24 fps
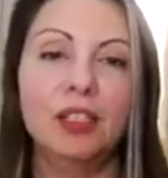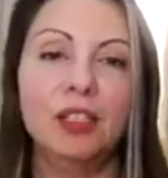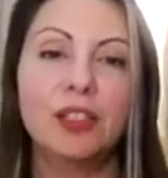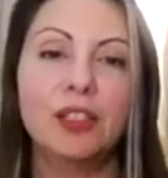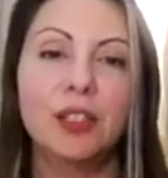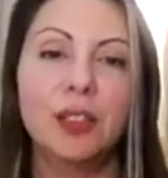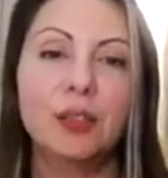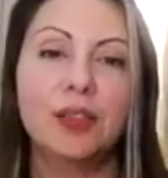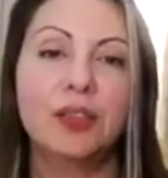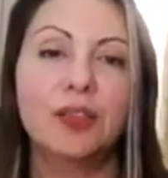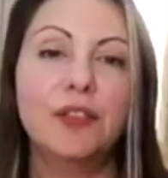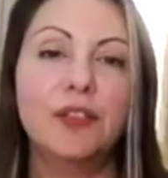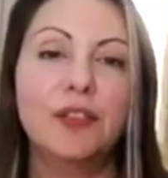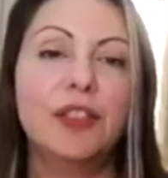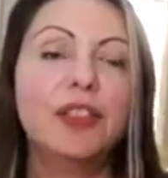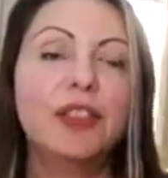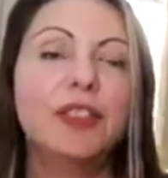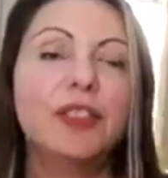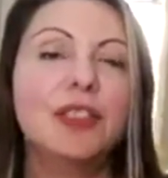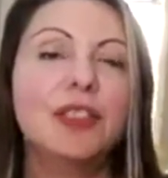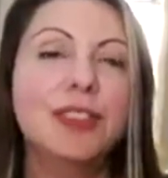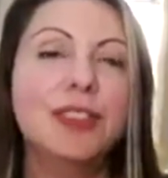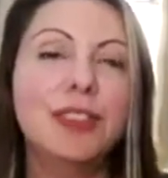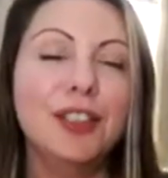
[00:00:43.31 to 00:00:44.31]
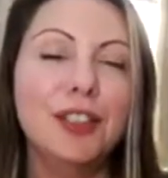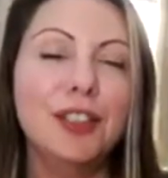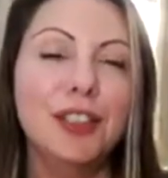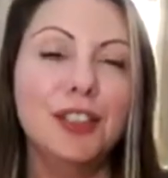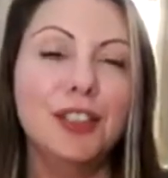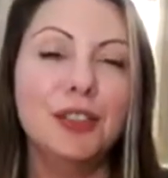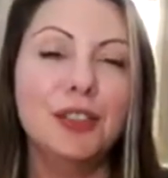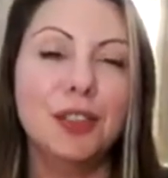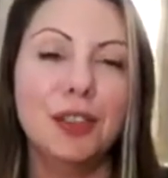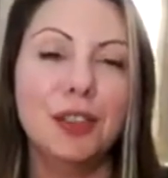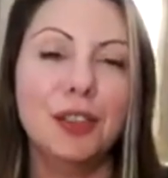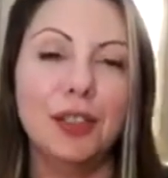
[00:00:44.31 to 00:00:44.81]
So the first thing you
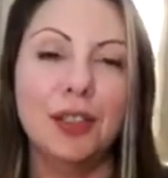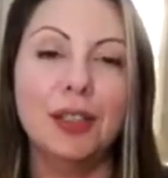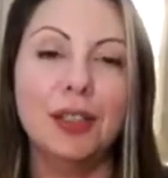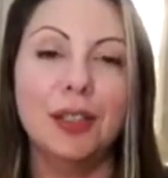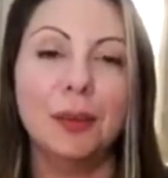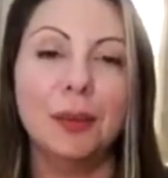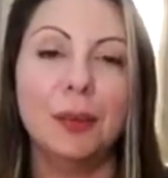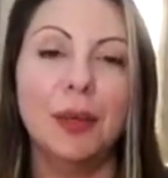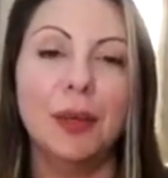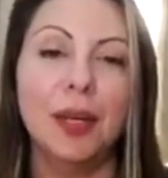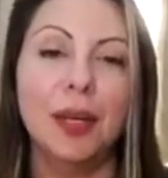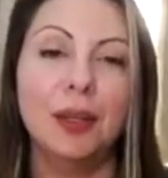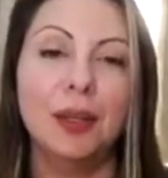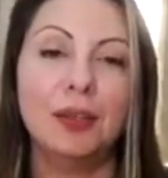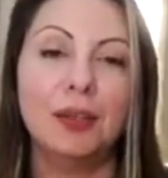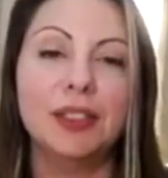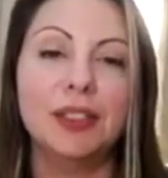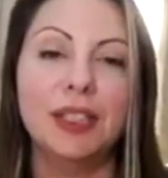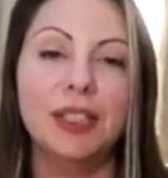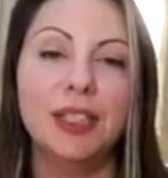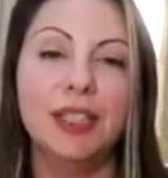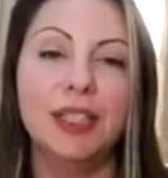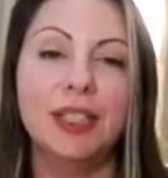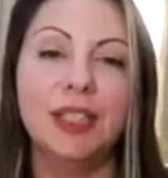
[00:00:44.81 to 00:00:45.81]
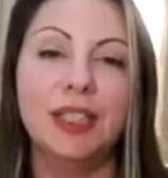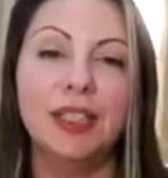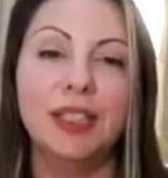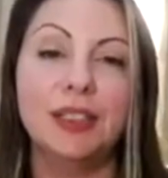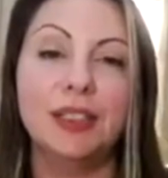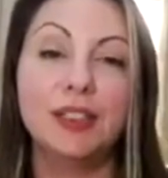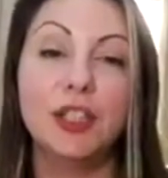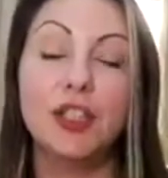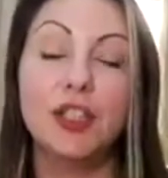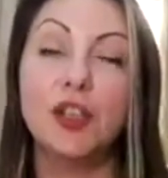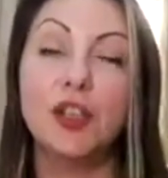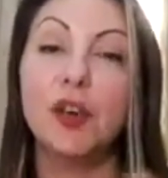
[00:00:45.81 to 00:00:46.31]
need to think about
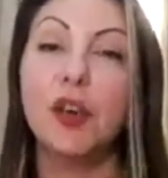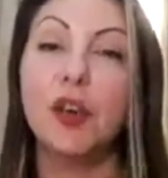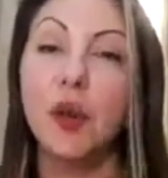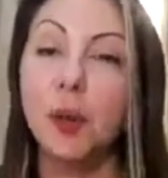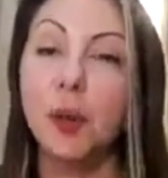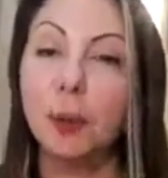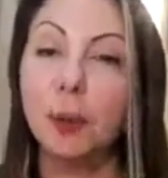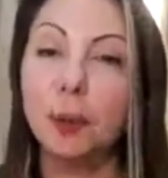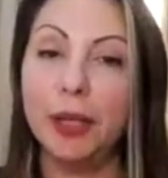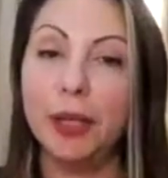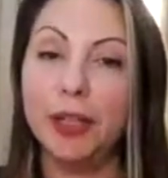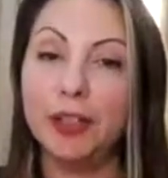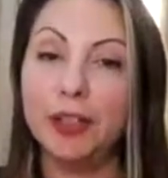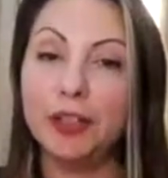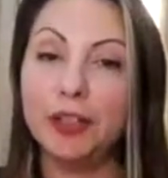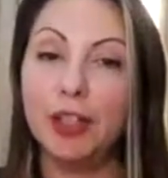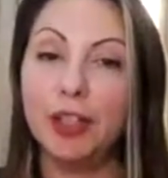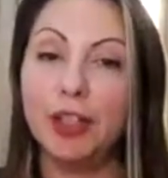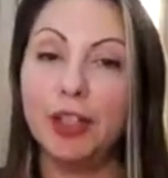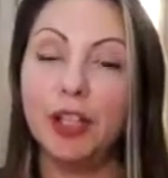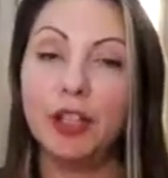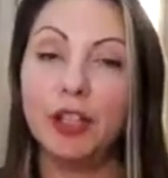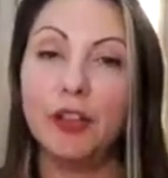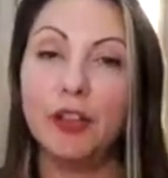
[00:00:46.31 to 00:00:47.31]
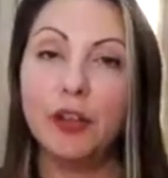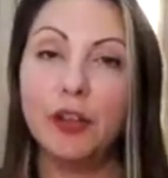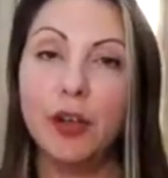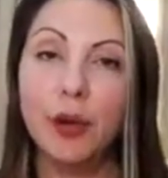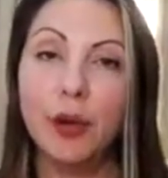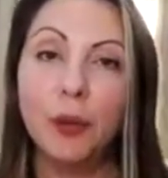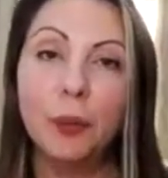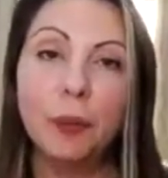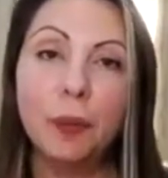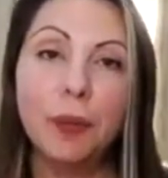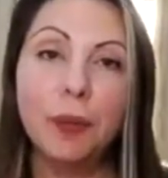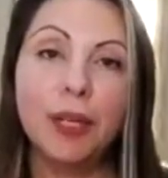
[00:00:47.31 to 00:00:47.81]
is your homepage. Your
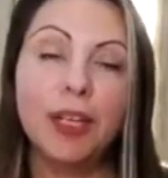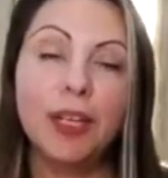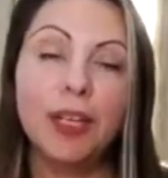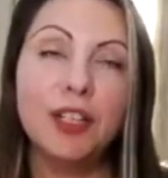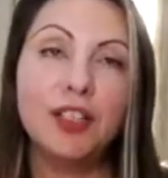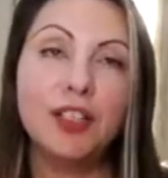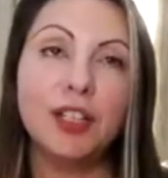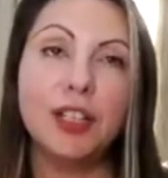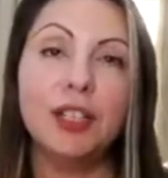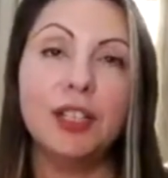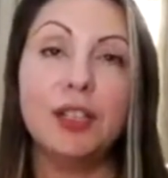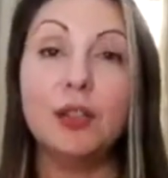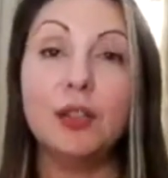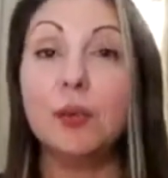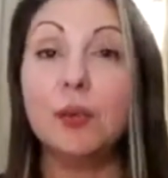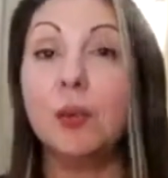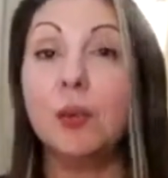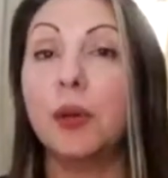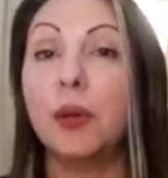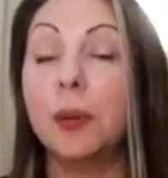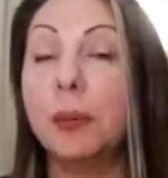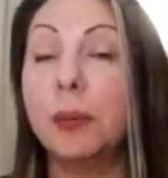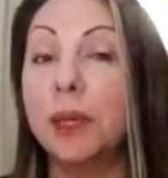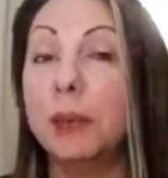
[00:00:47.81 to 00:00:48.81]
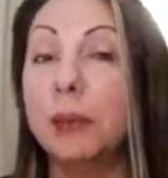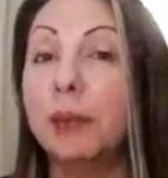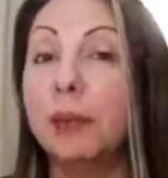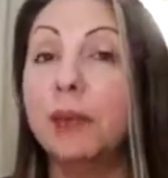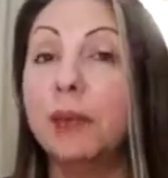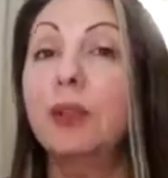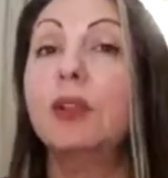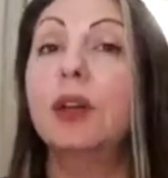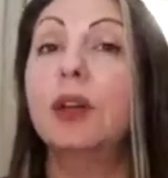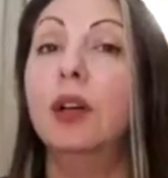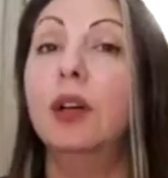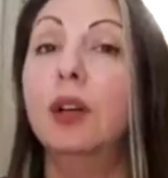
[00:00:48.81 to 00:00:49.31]
homepage is where people
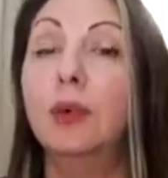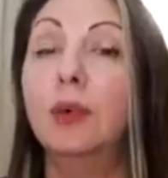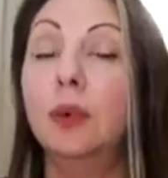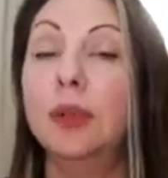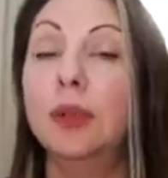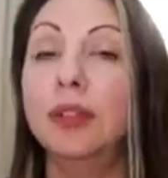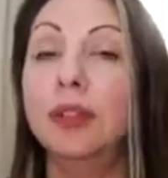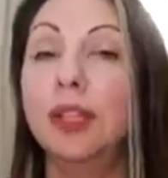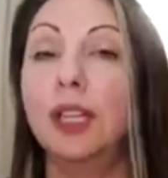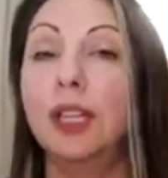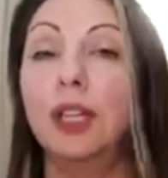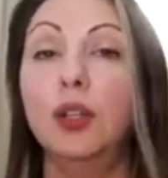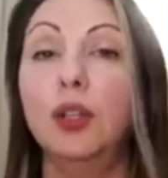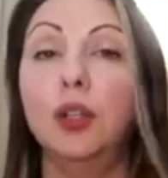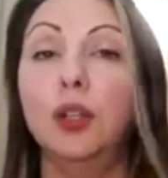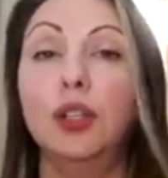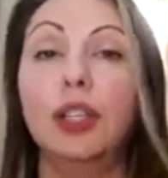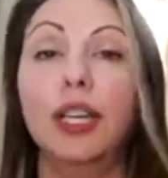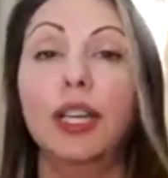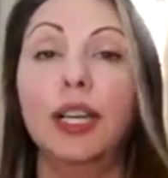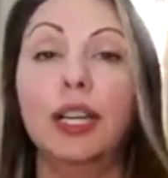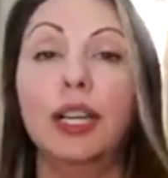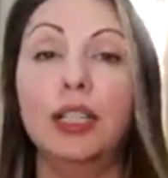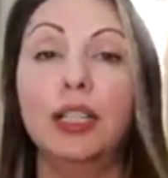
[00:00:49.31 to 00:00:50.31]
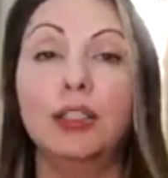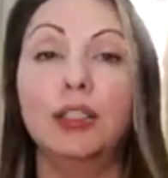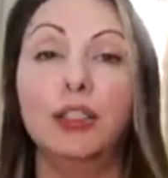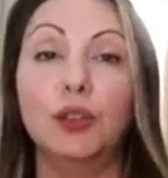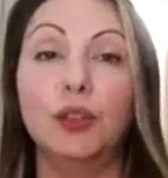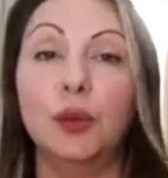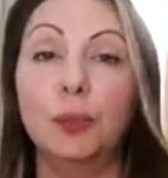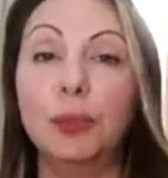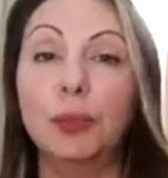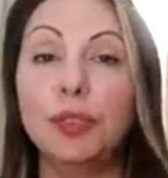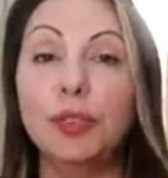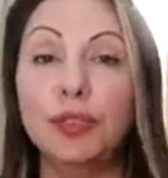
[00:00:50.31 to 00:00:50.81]
go when they look at
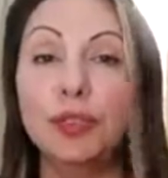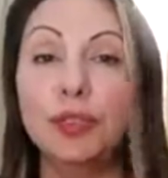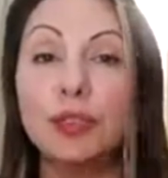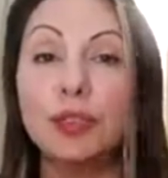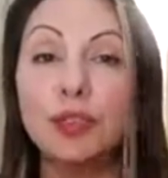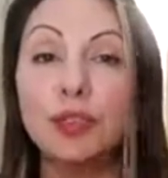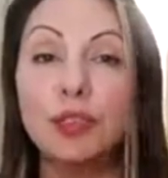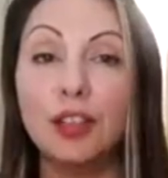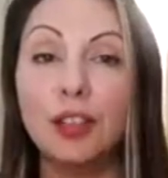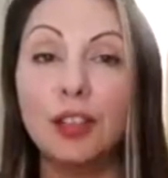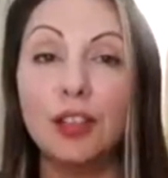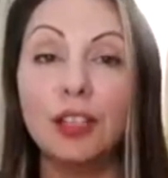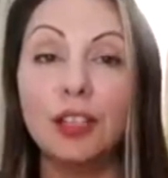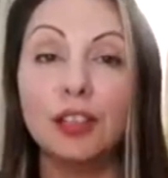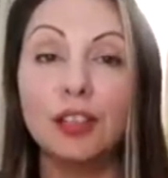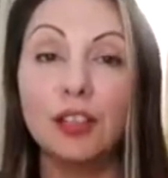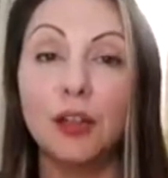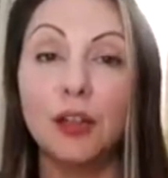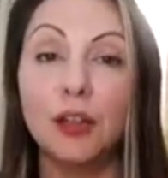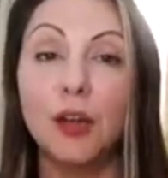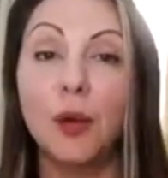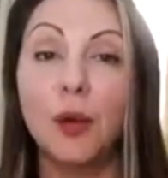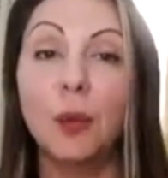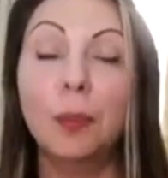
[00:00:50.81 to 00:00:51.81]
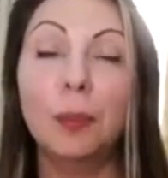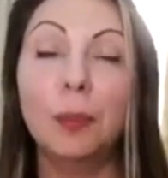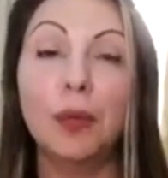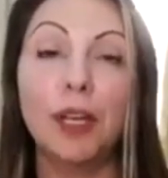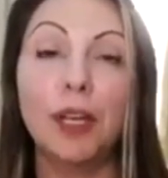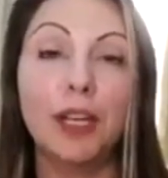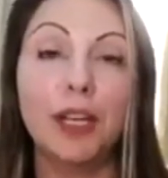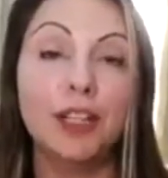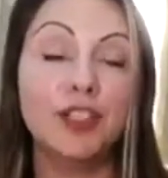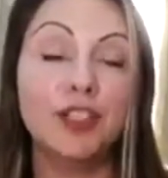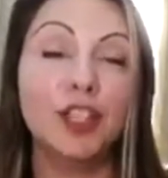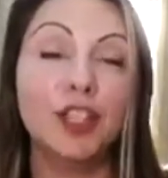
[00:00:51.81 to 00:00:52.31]
your business card. Your
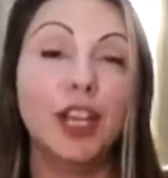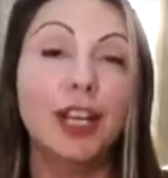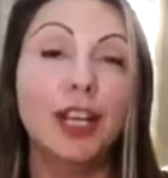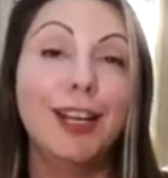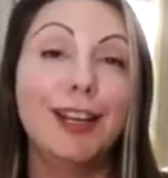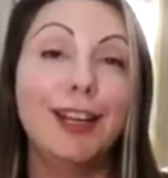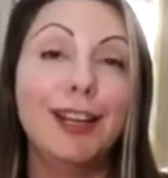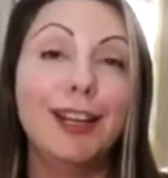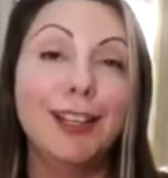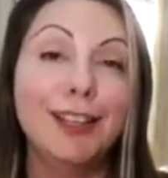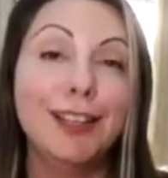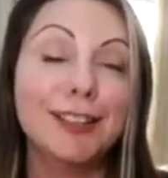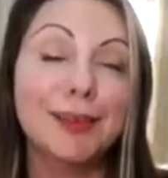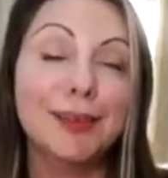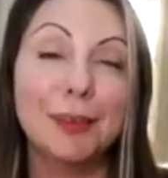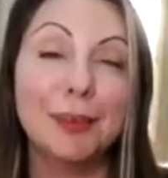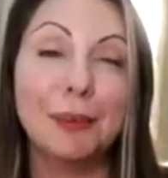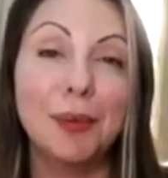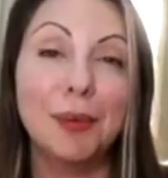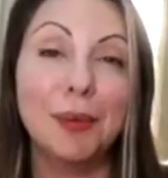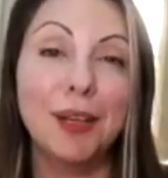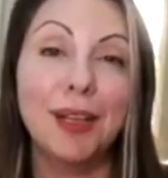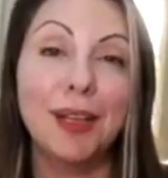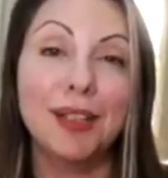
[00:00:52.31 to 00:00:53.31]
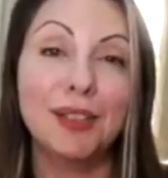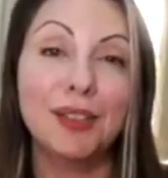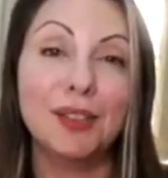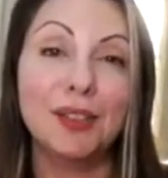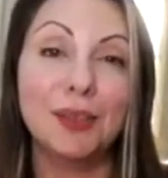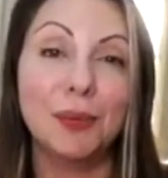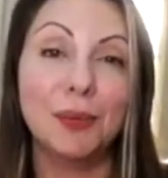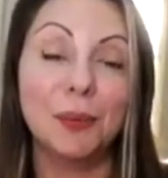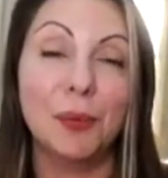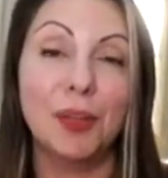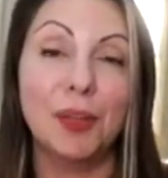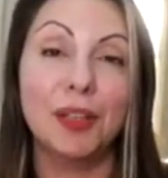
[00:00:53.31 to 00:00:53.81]
homepage is a
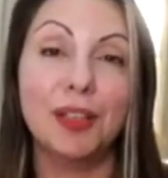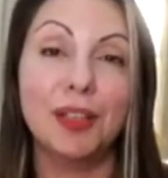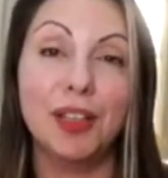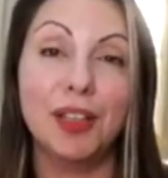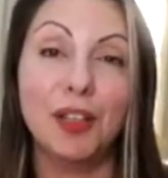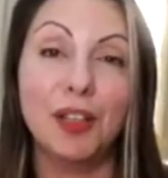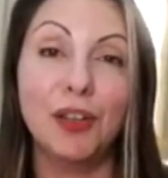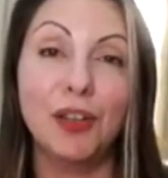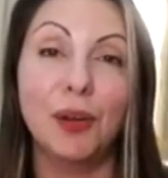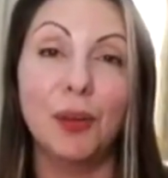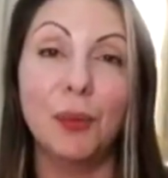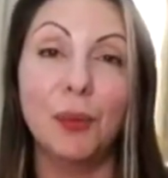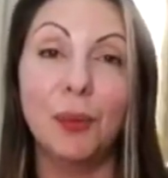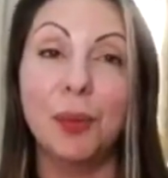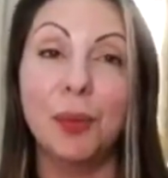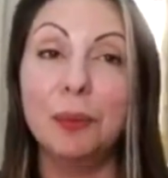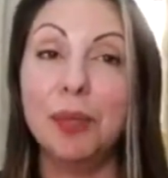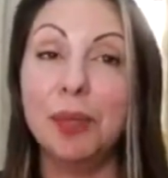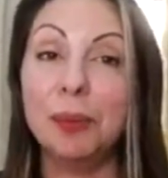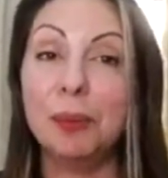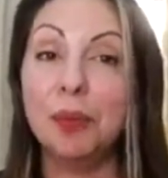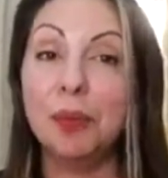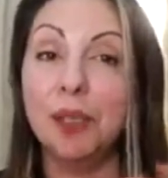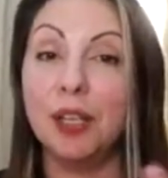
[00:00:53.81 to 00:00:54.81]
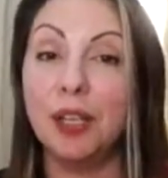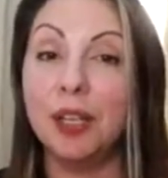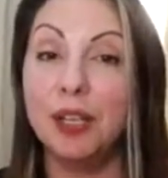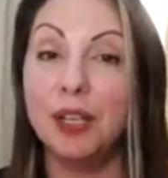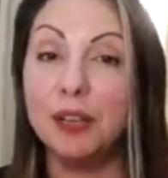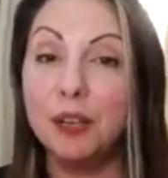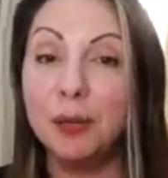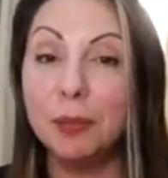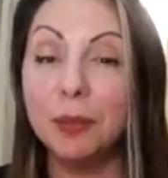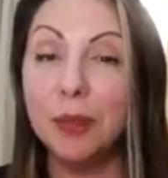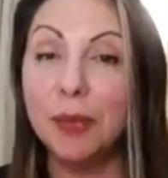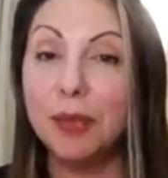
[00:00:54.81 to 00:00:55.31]
place where they go when people
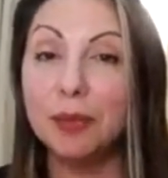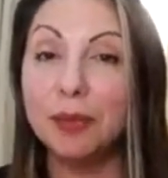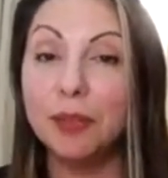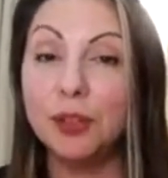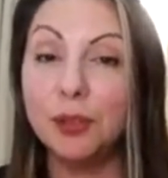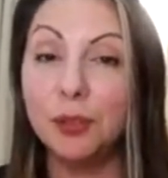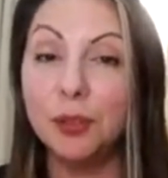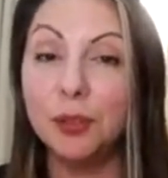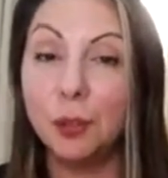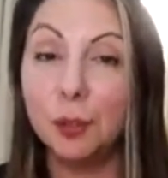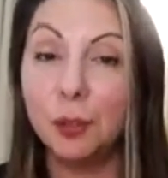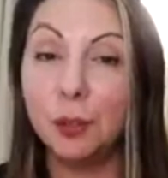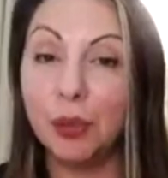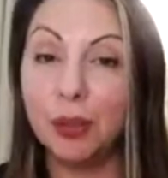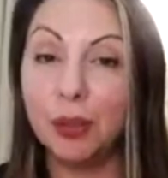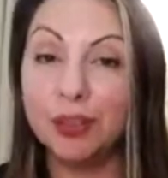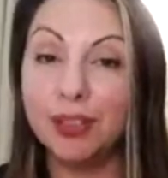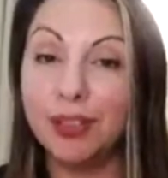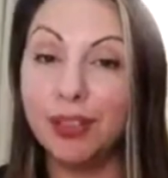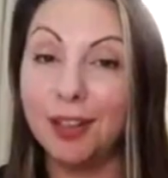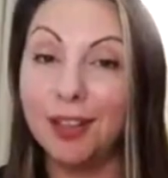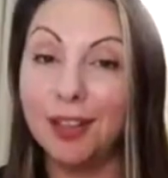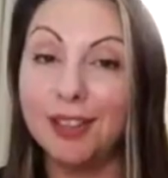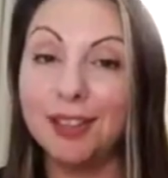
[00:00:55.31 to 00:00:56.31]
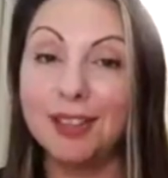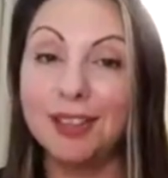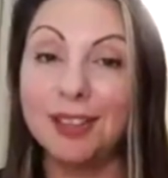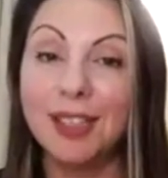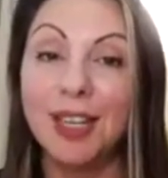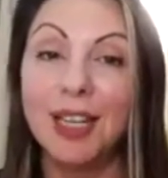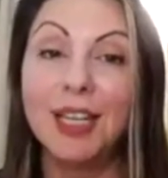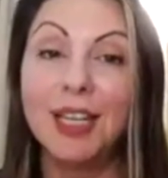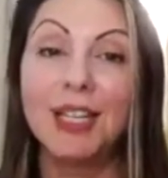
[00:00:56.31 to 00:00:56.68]
hear about you on a podcast.